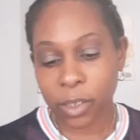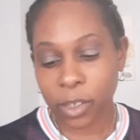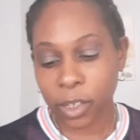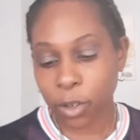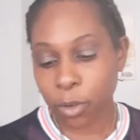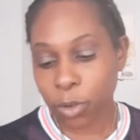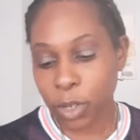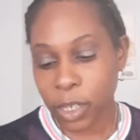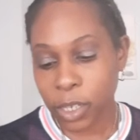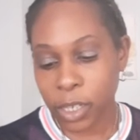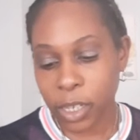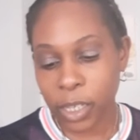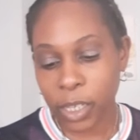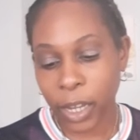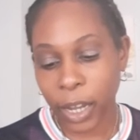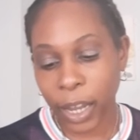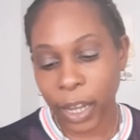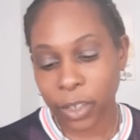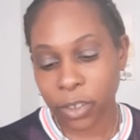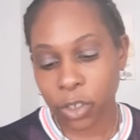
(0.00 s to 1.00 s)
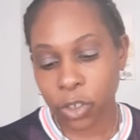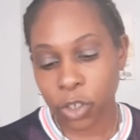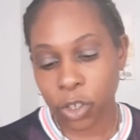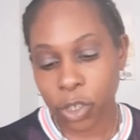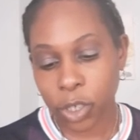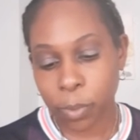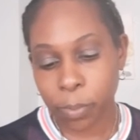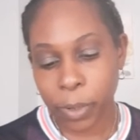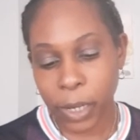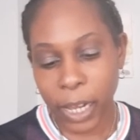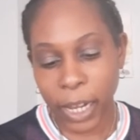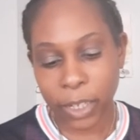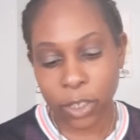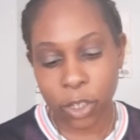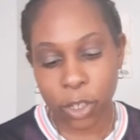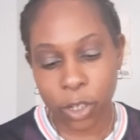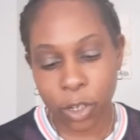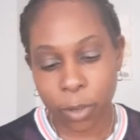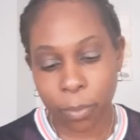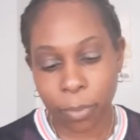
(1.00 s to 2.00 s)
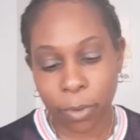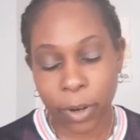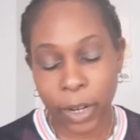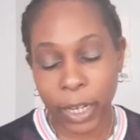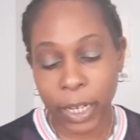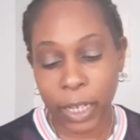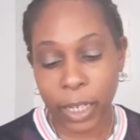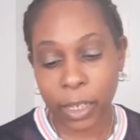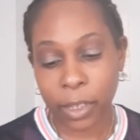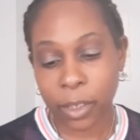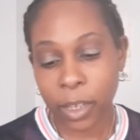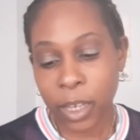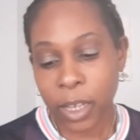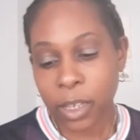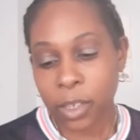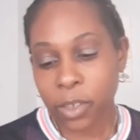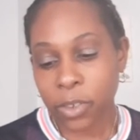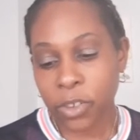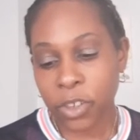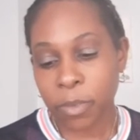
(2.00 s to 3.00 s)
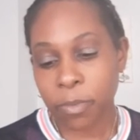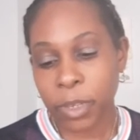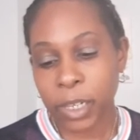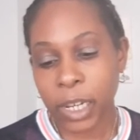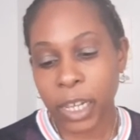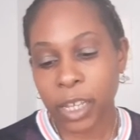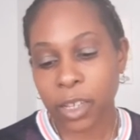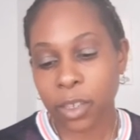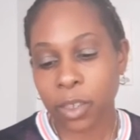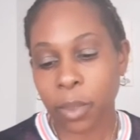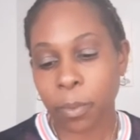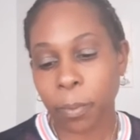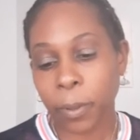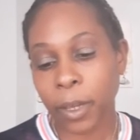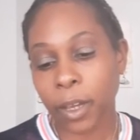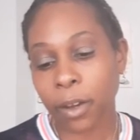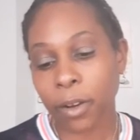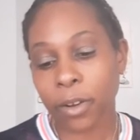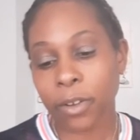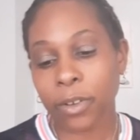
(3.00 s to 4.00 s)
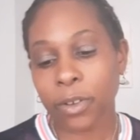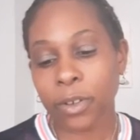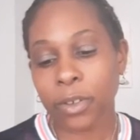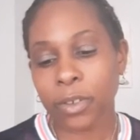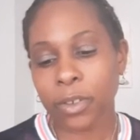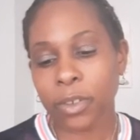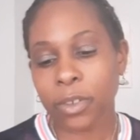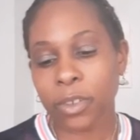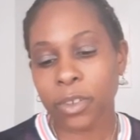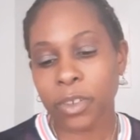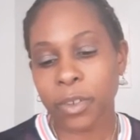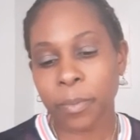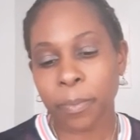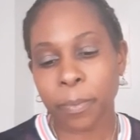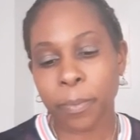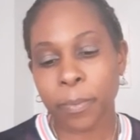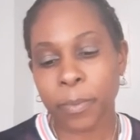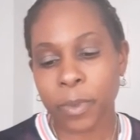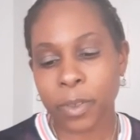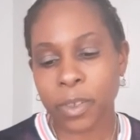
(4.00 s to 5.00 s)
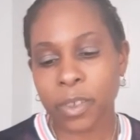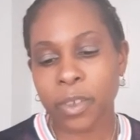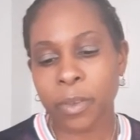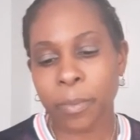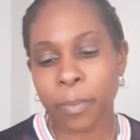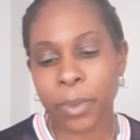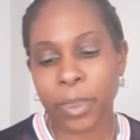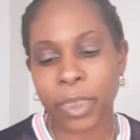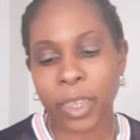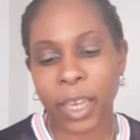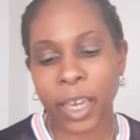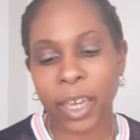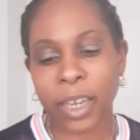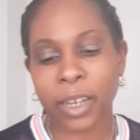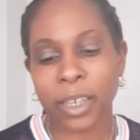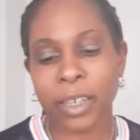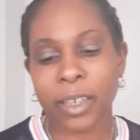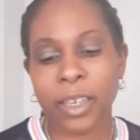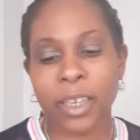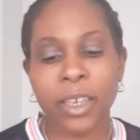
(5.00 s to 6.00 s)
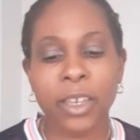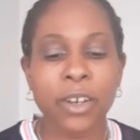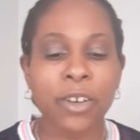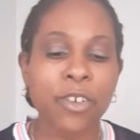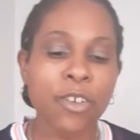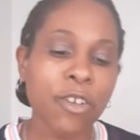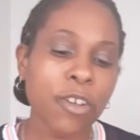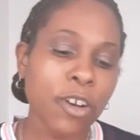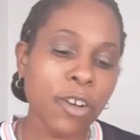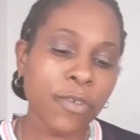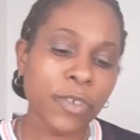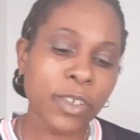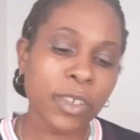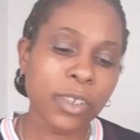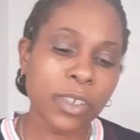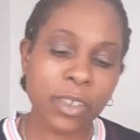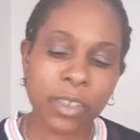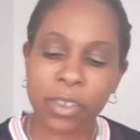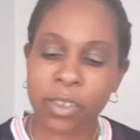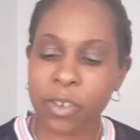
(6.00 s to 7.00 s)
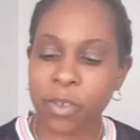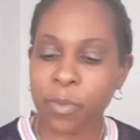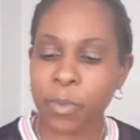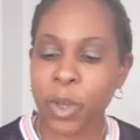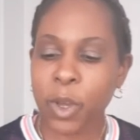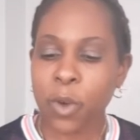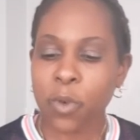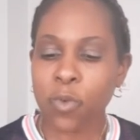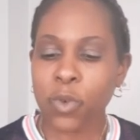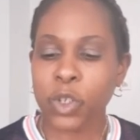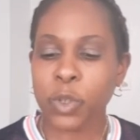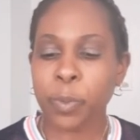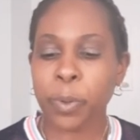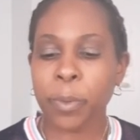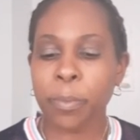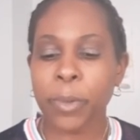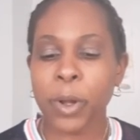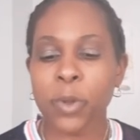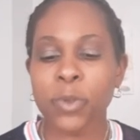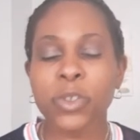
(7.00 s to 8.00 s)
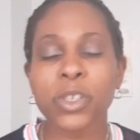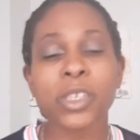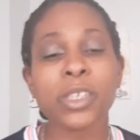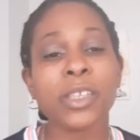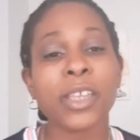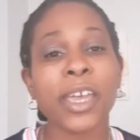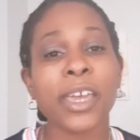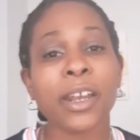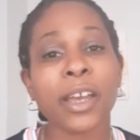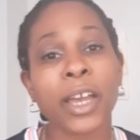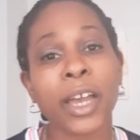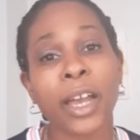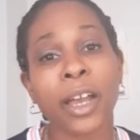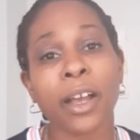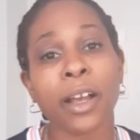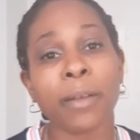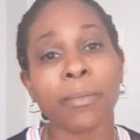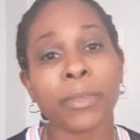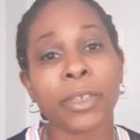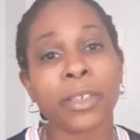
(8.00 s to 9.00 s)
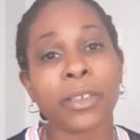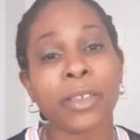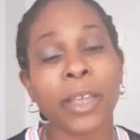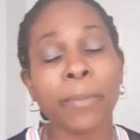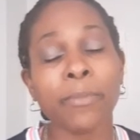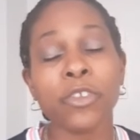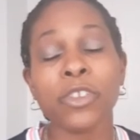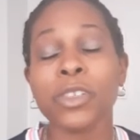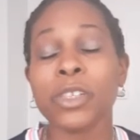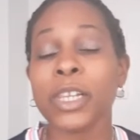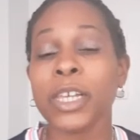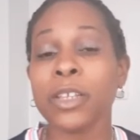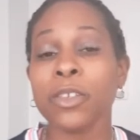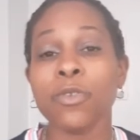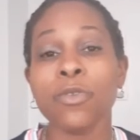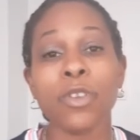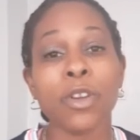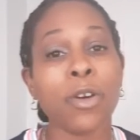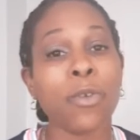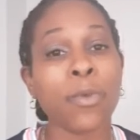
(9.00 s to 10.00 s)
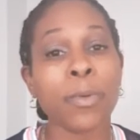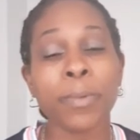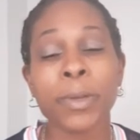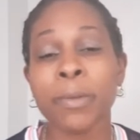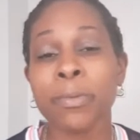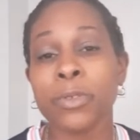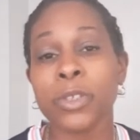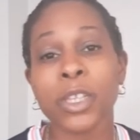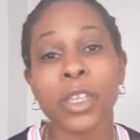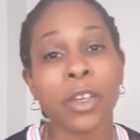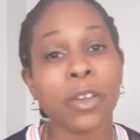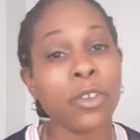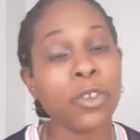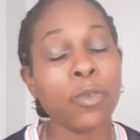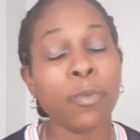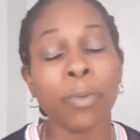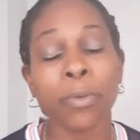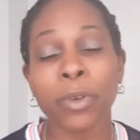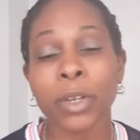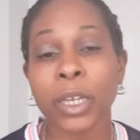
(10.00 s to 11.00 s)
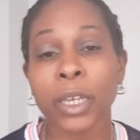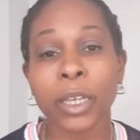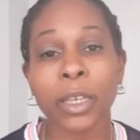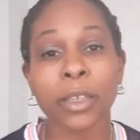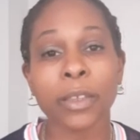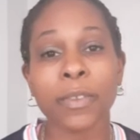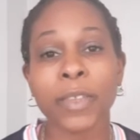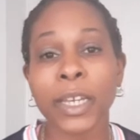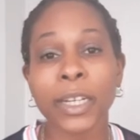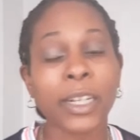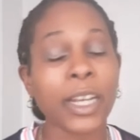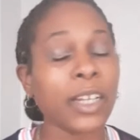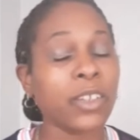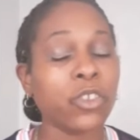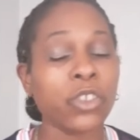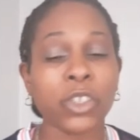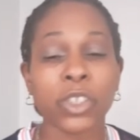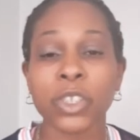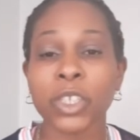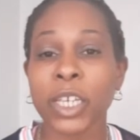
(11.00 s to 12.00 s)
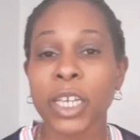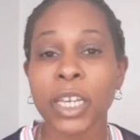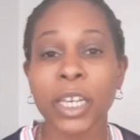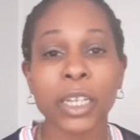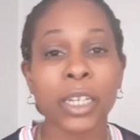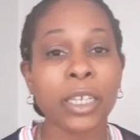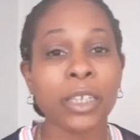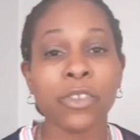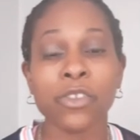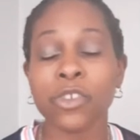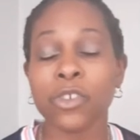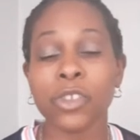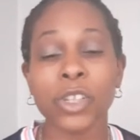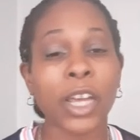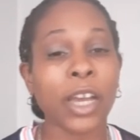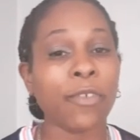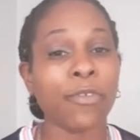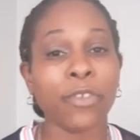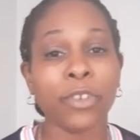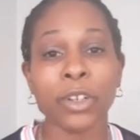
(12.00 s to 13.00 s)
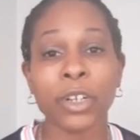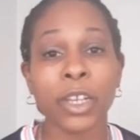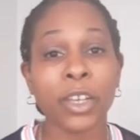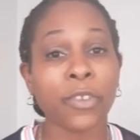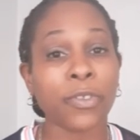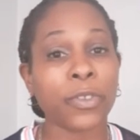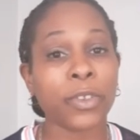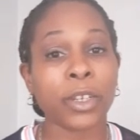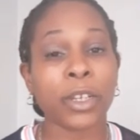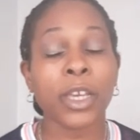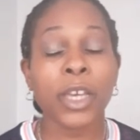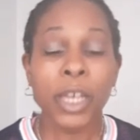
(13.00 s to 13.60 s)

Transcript: increasing the oxygen supply to your brain stimulates the parasympathetic nervous system, which promotes a state of calmness. I'm just letting you know, when people tell you breathe, they not just saying it's just not for nothing.